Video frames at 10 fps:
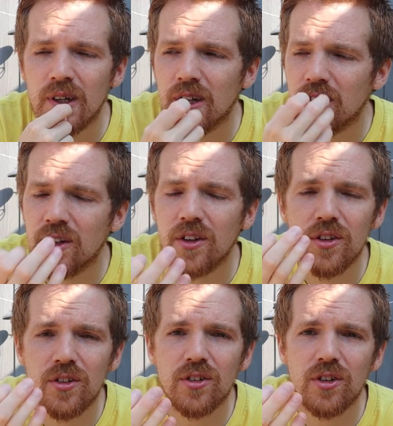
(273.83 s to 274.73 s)
And at the end of
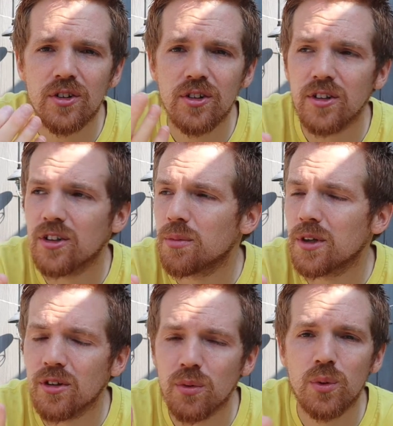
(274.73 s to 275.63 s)
this discussion, he said to
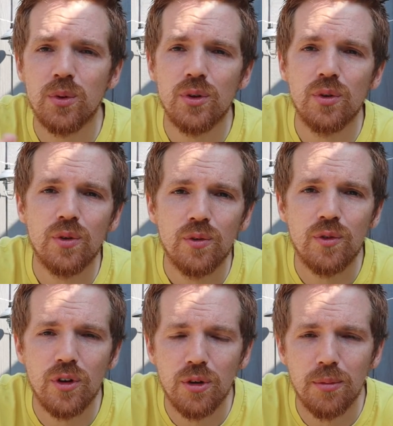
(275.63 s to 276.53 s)
Peter, will you
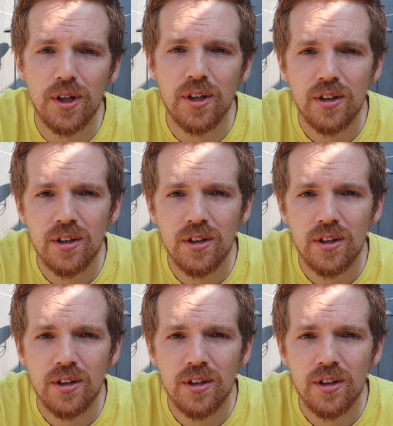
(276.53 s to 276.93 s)
follow me?